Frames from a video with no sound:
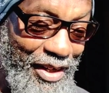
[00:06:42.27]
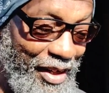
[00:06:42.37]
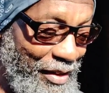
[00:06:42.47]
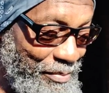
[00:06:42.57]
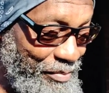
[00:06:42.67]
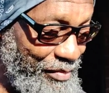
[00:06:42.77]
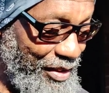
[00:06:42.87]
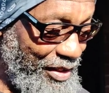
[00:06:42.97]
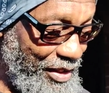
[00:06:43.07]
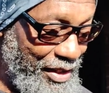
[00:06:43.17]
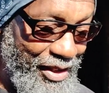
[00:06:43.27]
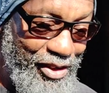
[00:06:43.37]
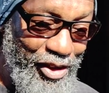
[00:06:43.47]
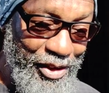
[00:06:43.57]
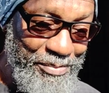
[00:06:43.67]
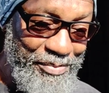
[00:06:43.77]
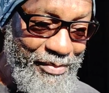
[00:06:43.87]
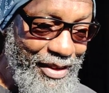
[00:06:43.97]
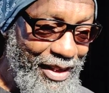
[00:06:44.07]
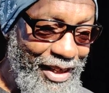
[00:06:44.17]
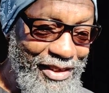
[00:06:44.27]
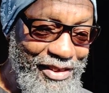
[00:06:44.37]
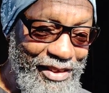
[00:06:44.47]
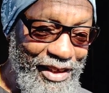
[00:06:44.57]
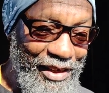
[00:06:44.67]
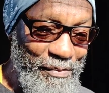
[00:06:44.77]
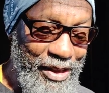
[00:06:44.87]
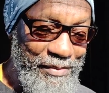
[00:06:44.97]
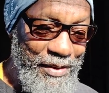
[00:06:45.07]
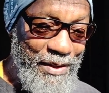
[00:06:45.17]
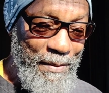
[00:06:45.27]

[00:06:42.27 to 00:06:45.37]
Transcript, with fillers: Um, look. Here's the thing, man.